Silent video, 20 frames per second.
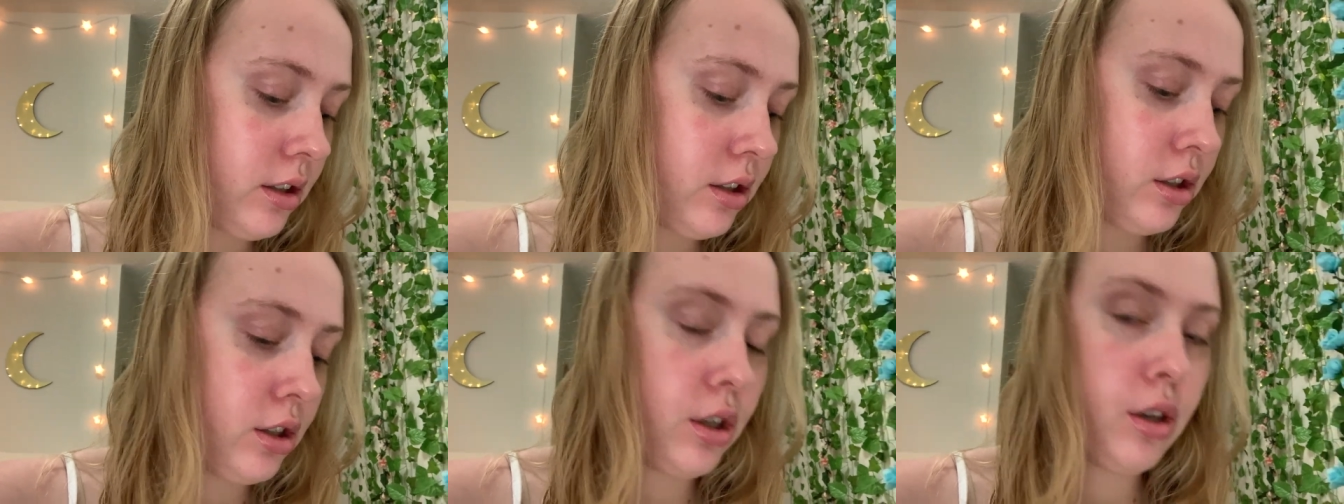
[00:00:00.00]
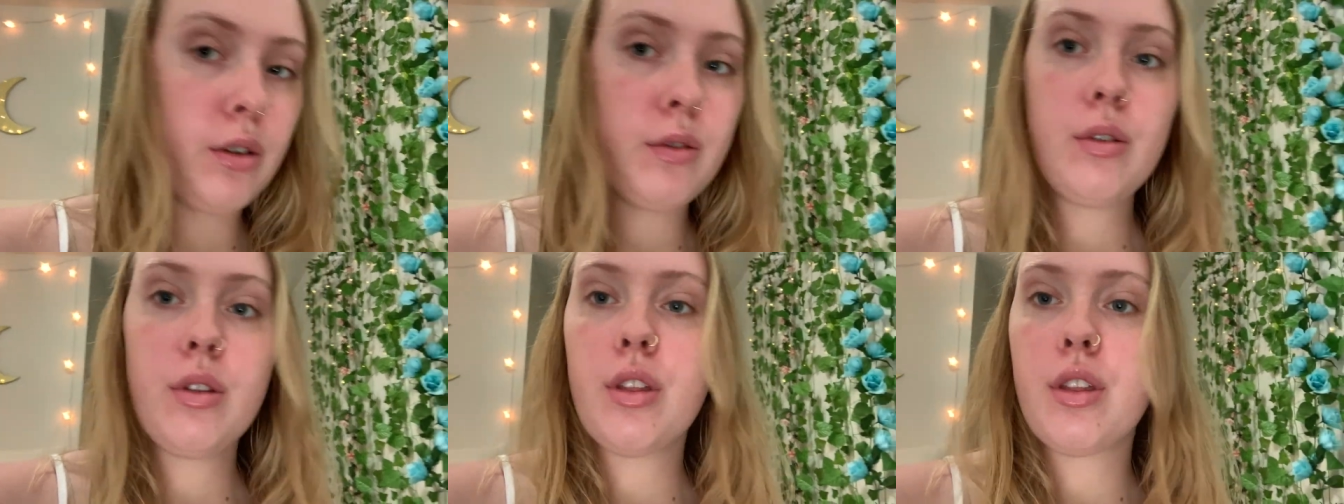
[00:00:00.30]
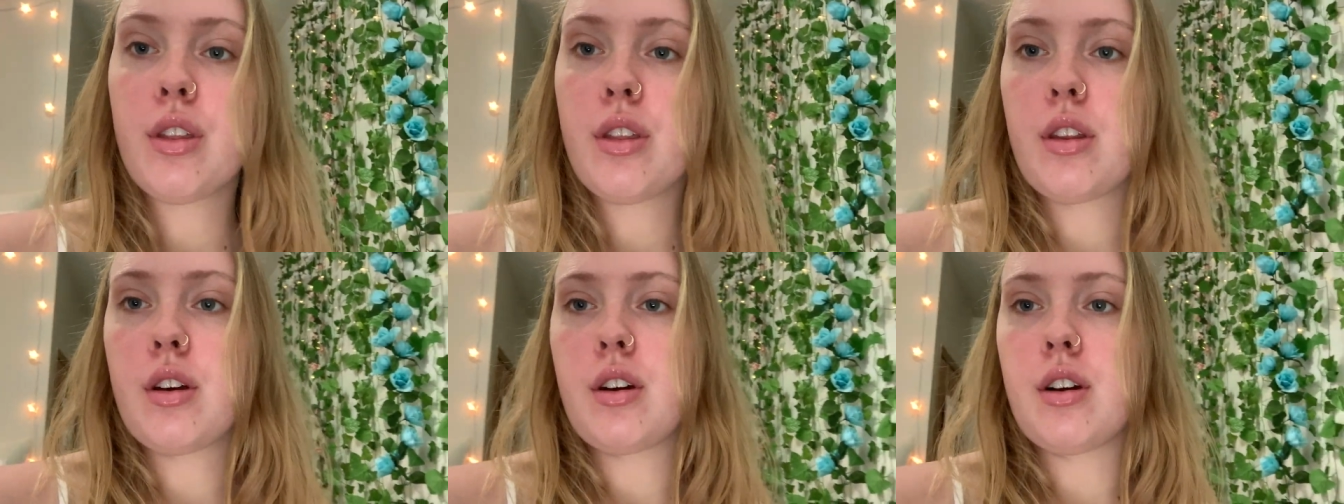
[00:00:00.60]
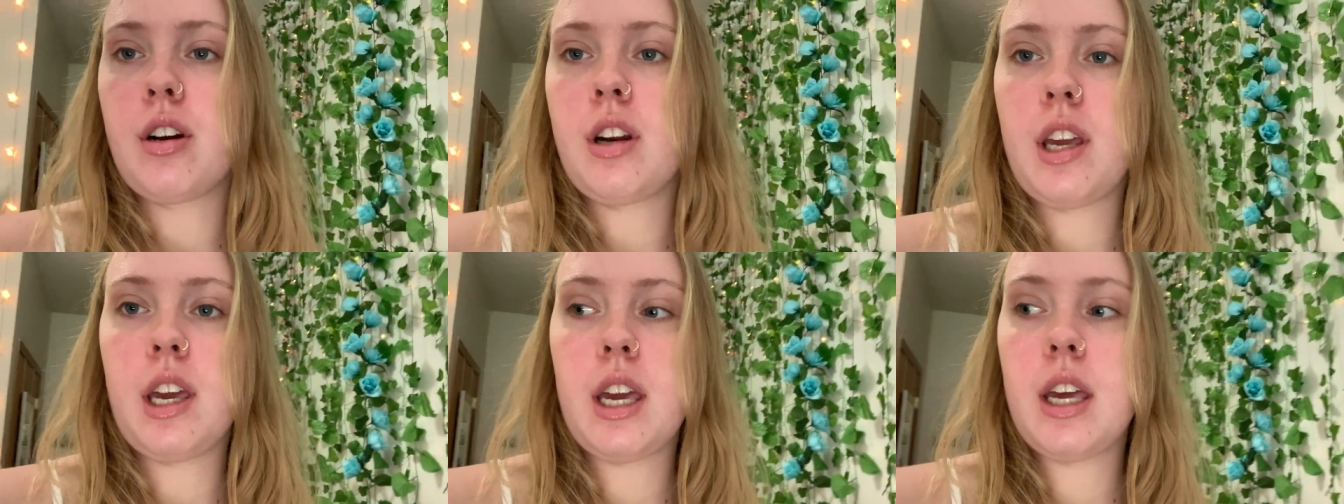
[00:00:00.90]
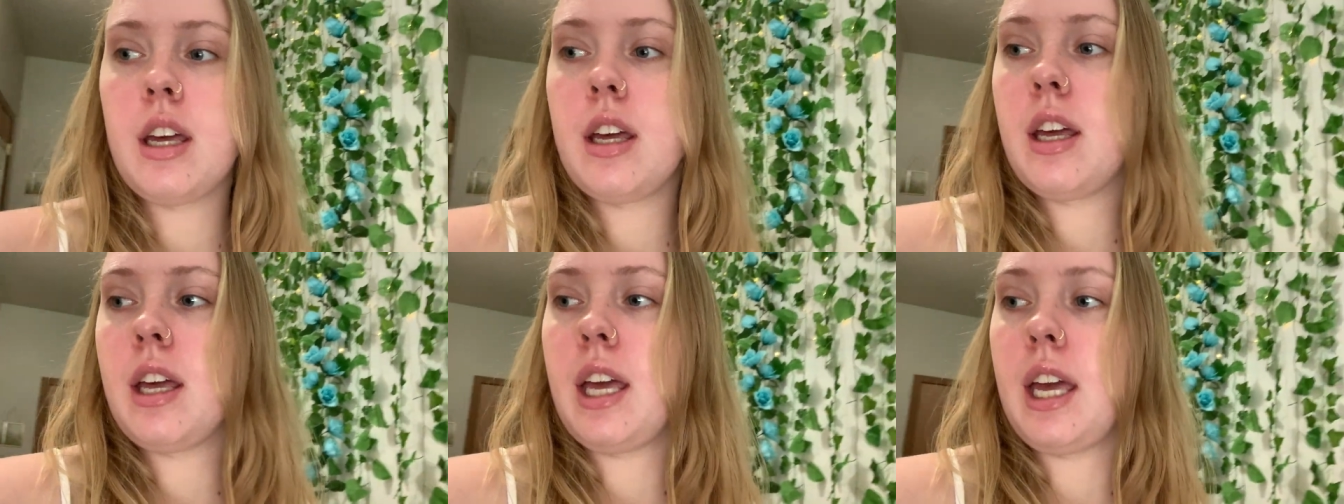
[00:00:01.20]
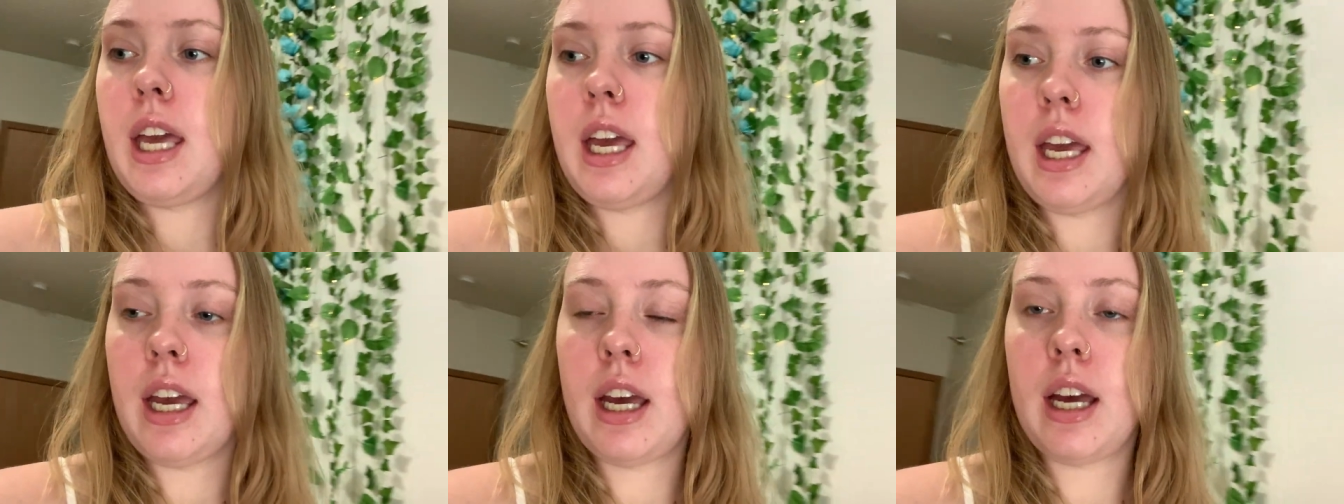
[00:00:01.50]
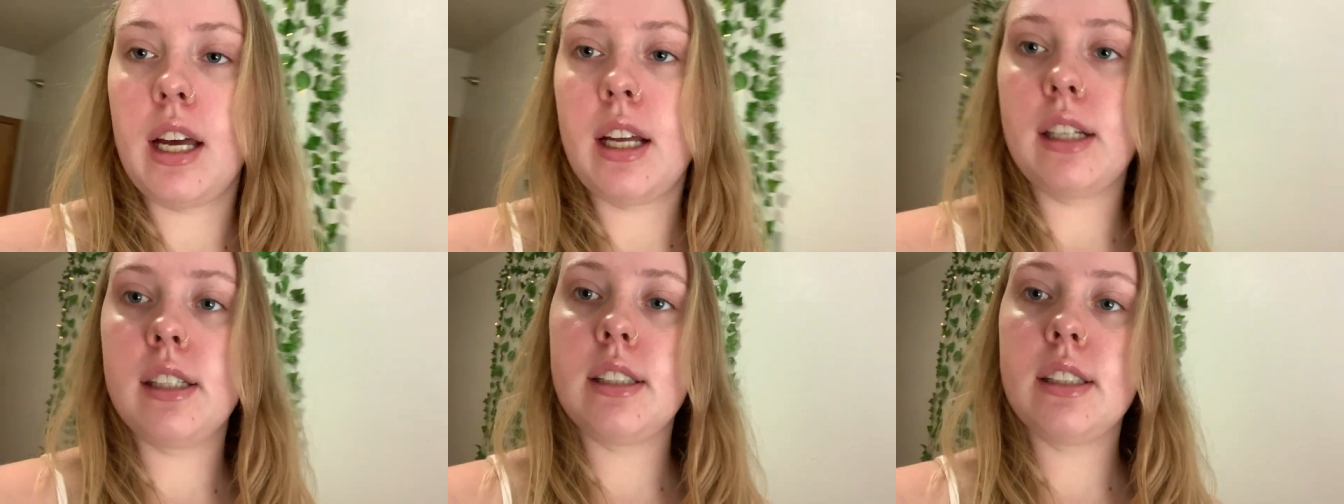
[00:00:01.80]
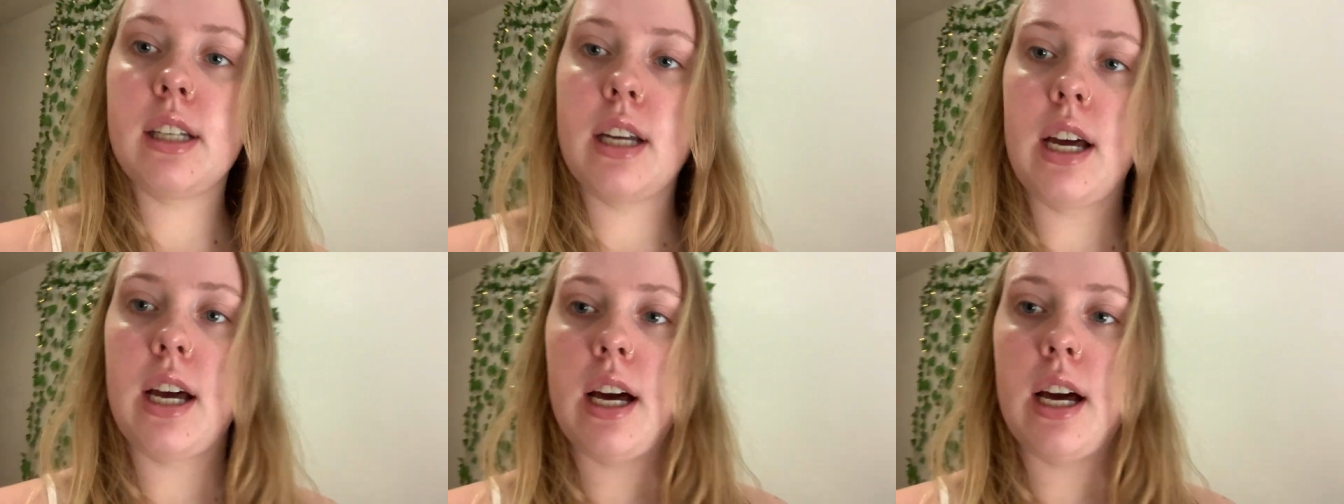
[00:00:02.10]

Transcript: 2.30 and